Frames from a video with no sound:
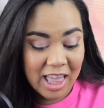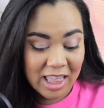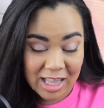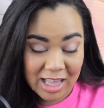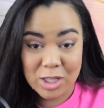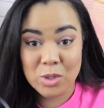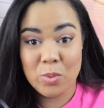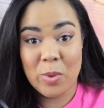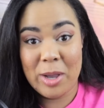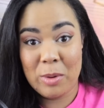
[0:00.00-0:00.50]

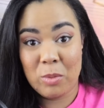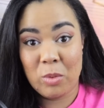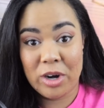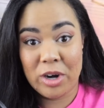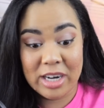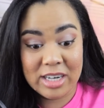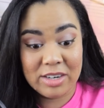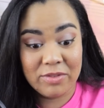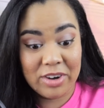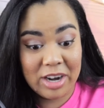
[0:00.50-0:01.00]
That's why I'm
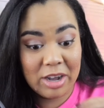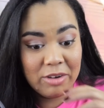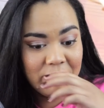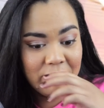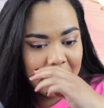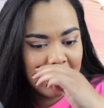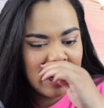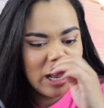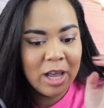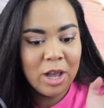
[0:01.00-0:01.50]
wearing a different
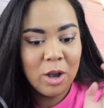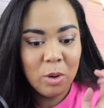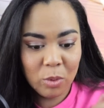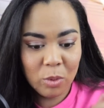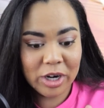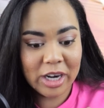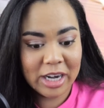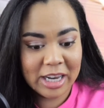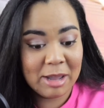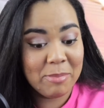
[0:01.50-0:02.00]
outfit.
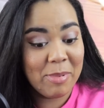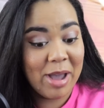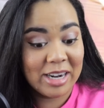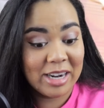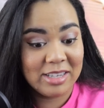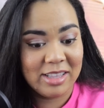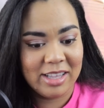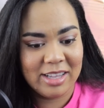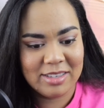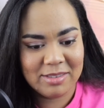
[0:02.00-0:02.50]
We're gonna get
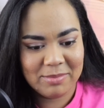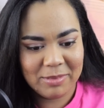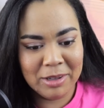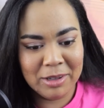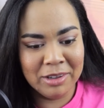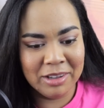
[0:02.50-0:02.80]
back to this.